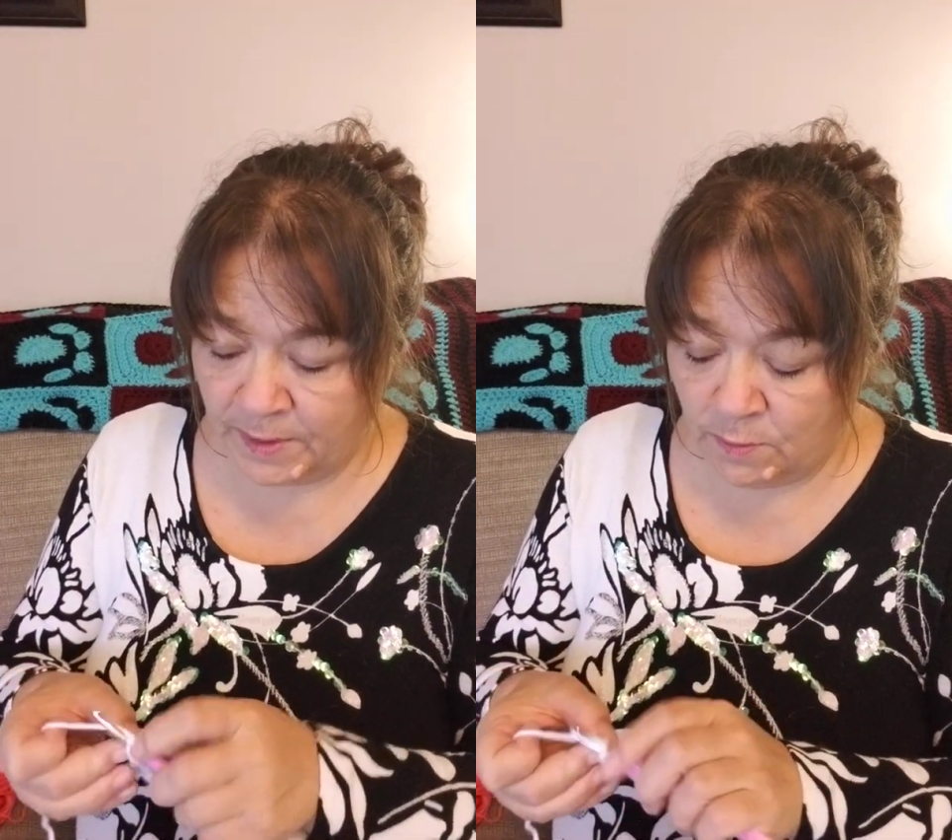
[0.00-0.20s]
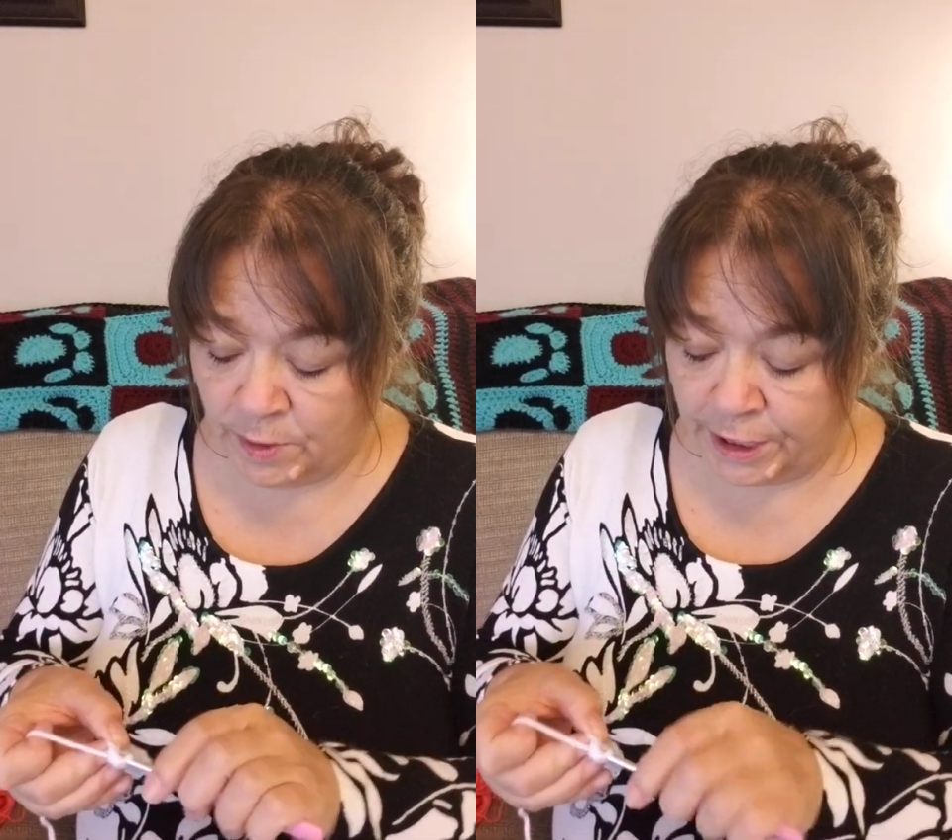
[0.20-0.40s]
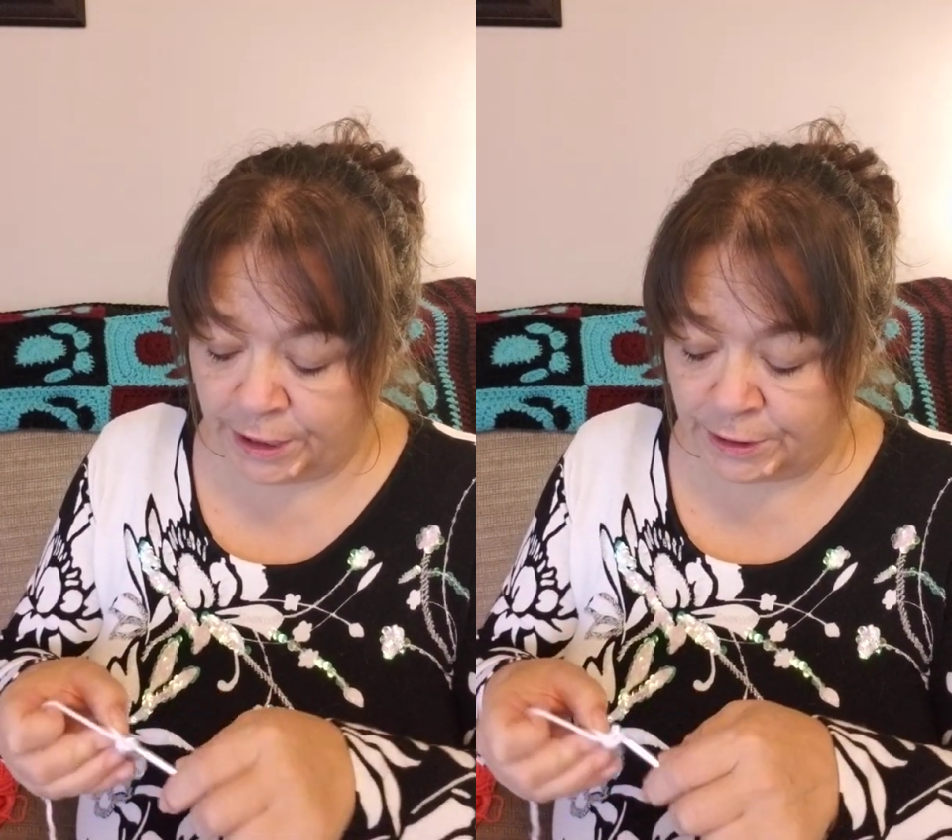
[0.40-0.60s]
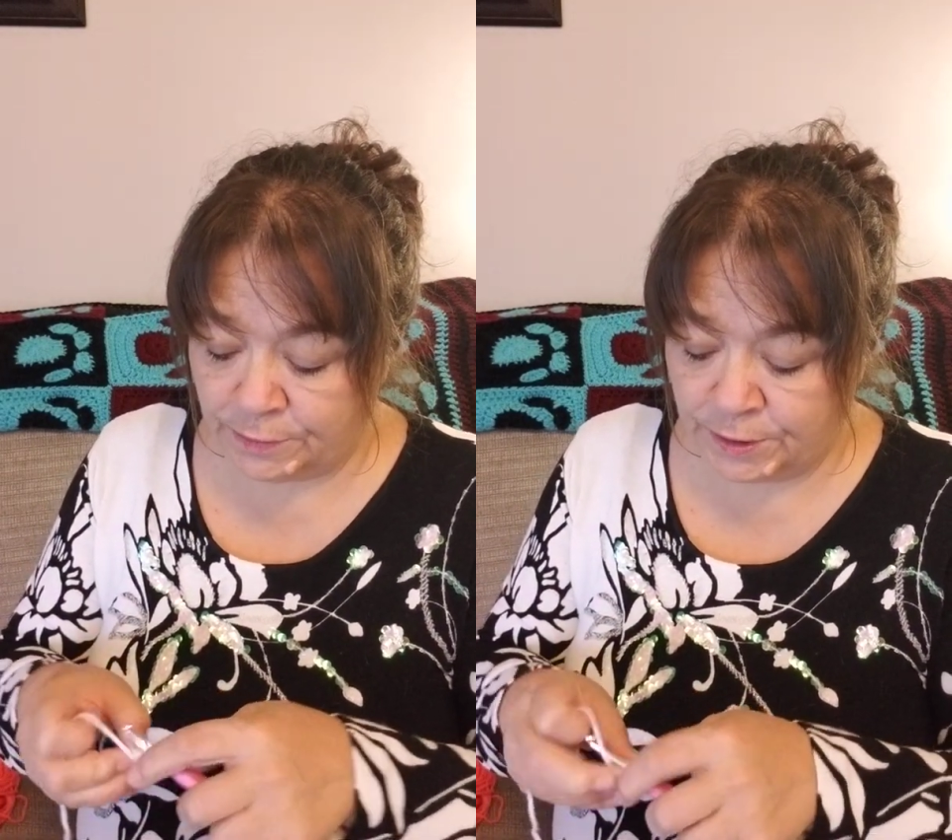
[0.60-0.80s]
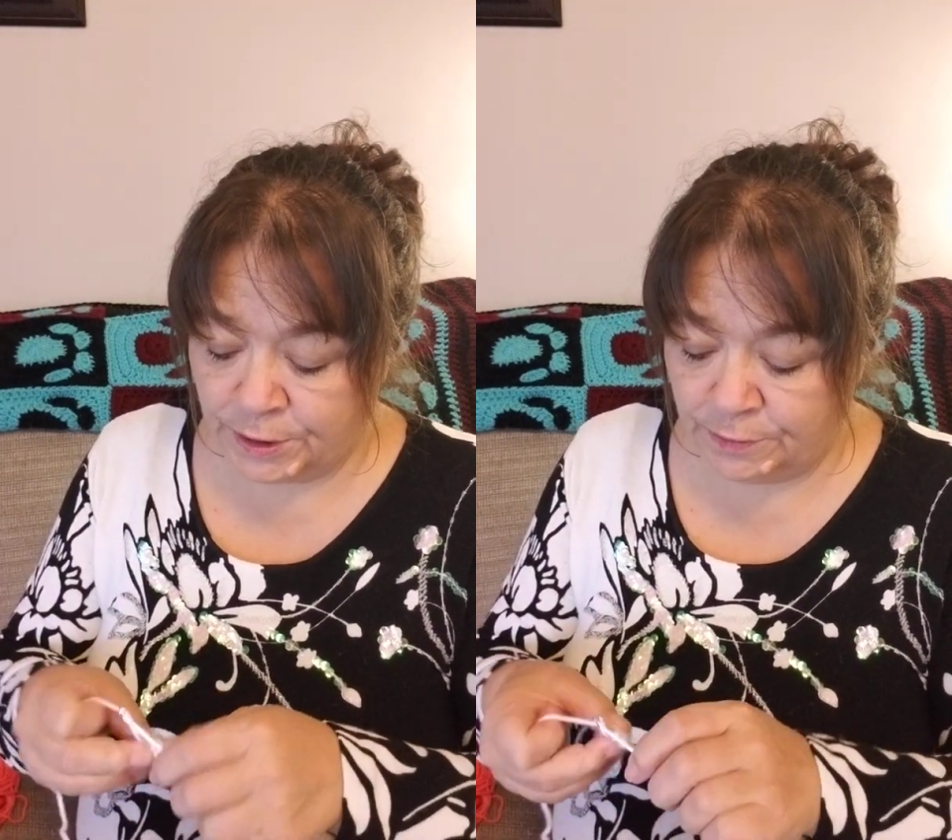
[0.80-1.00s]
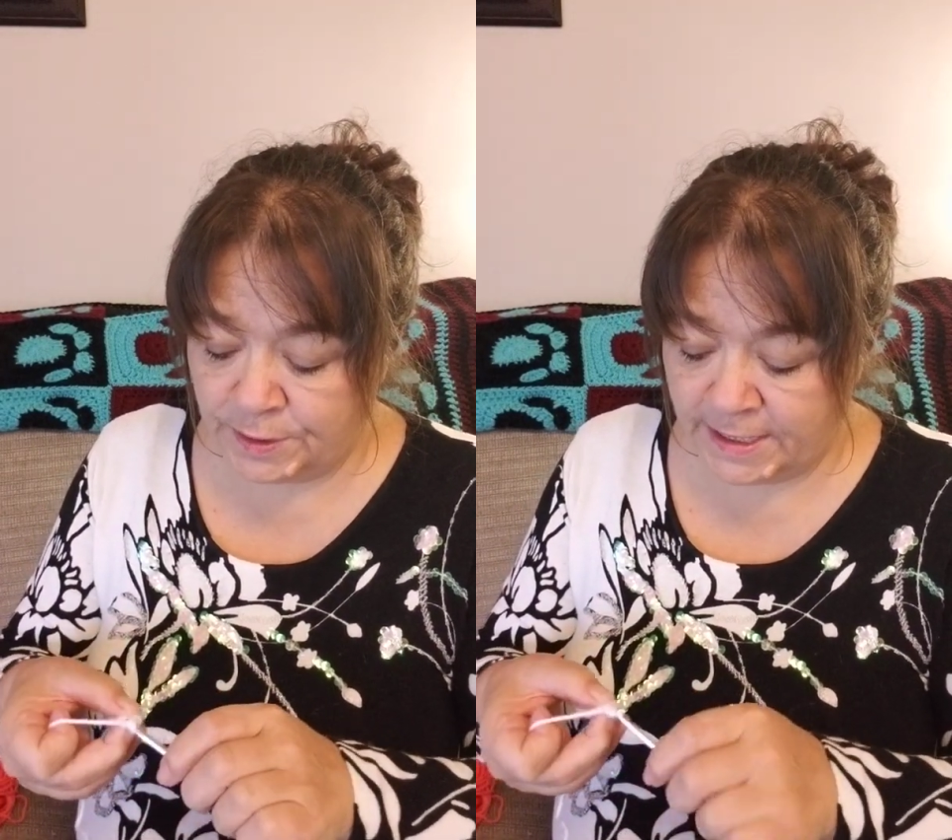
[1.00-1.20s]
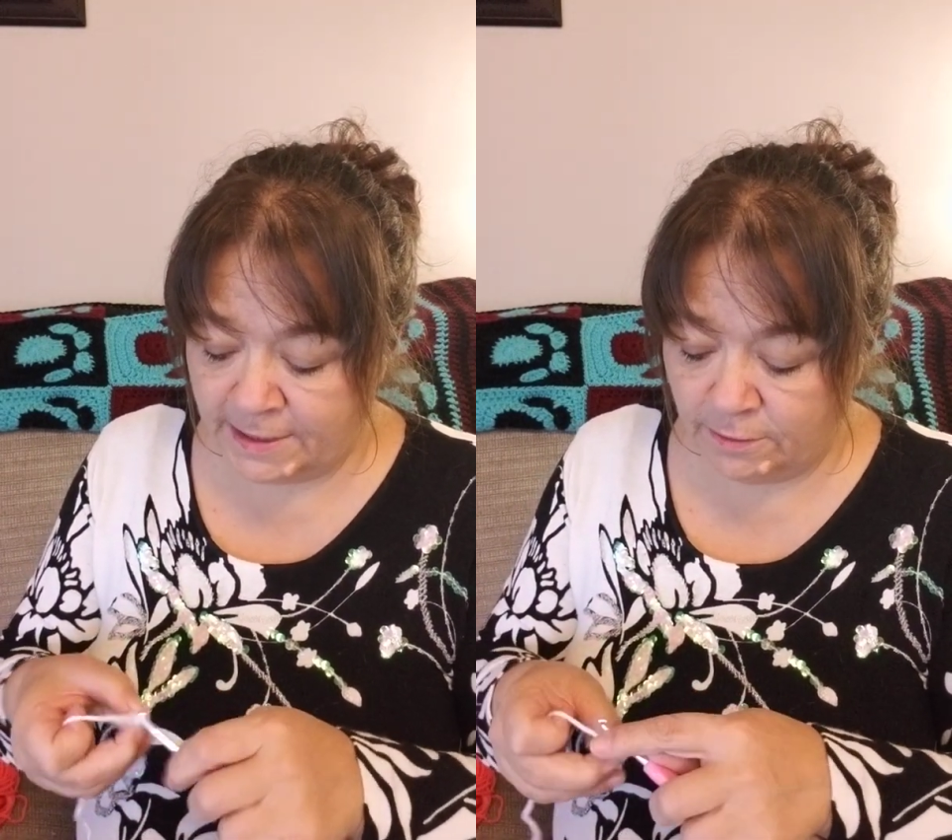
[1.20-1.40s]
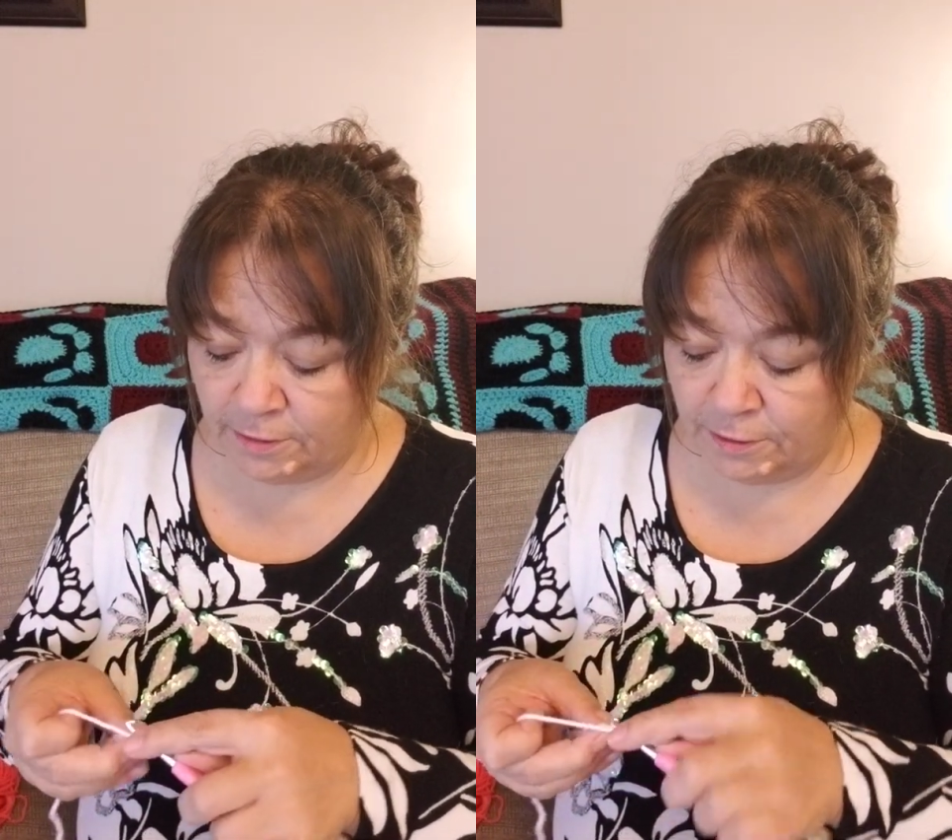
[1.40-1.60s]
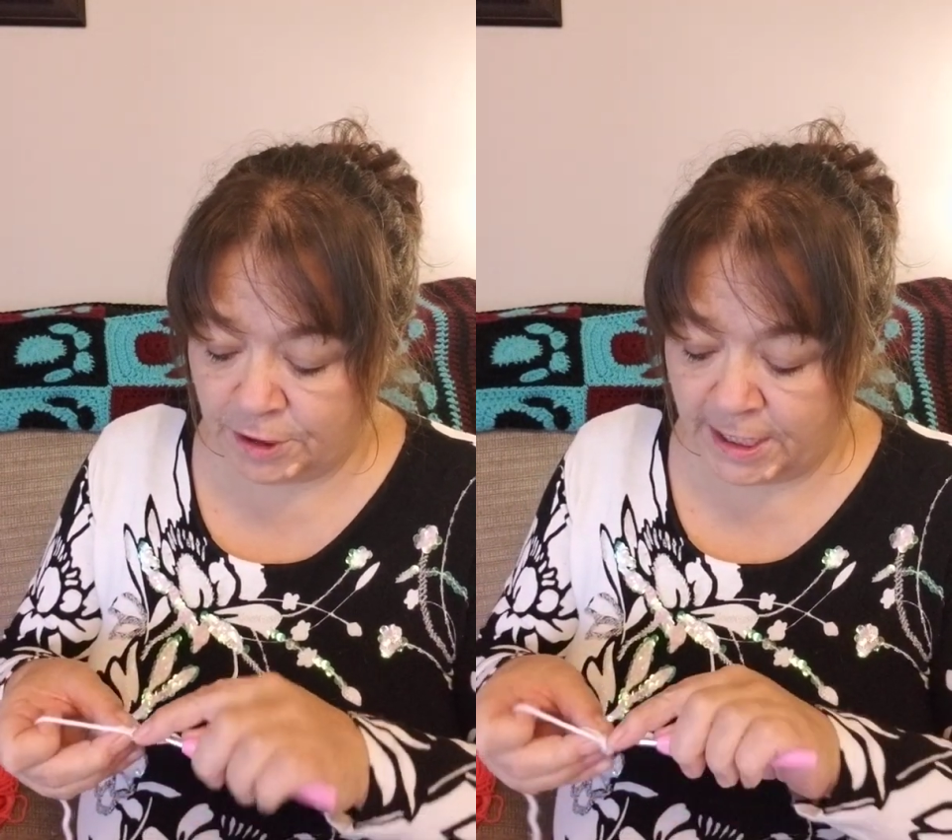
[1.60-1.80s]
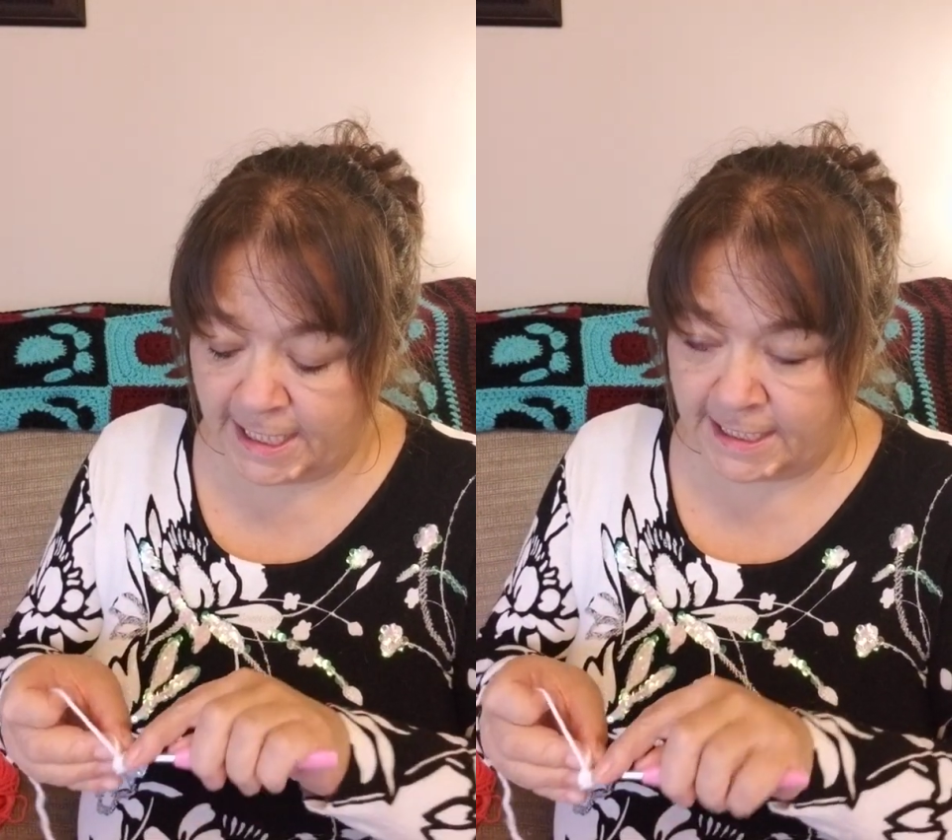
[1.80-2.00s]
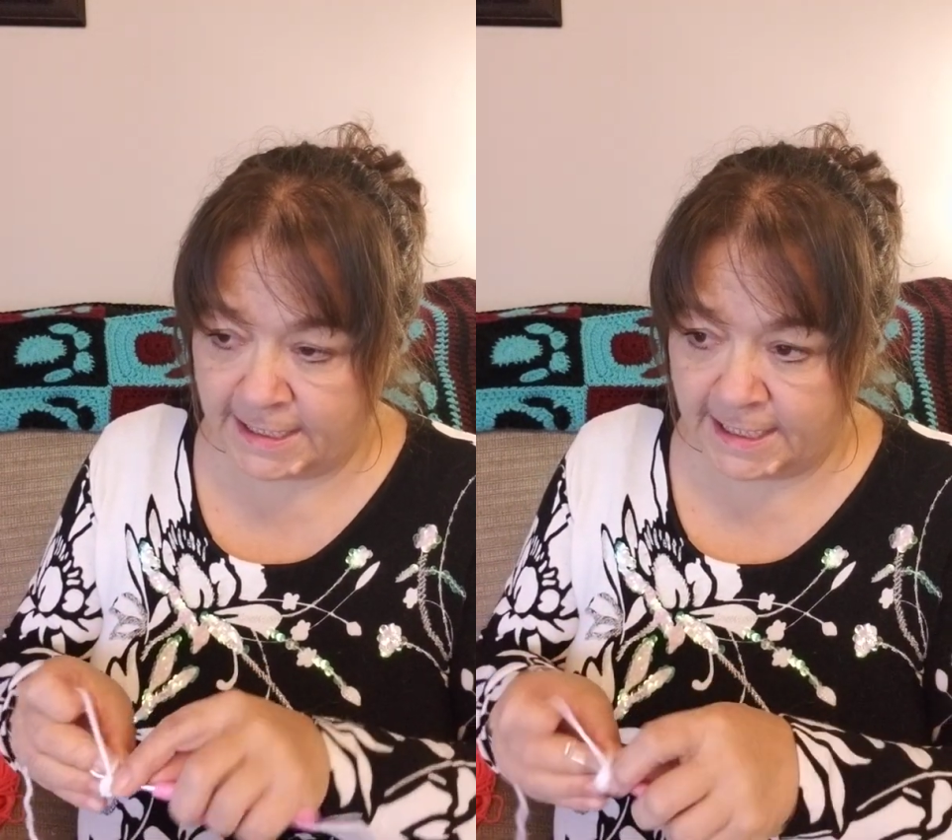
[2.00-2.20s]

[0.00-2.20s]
we're going to do 2 single crochets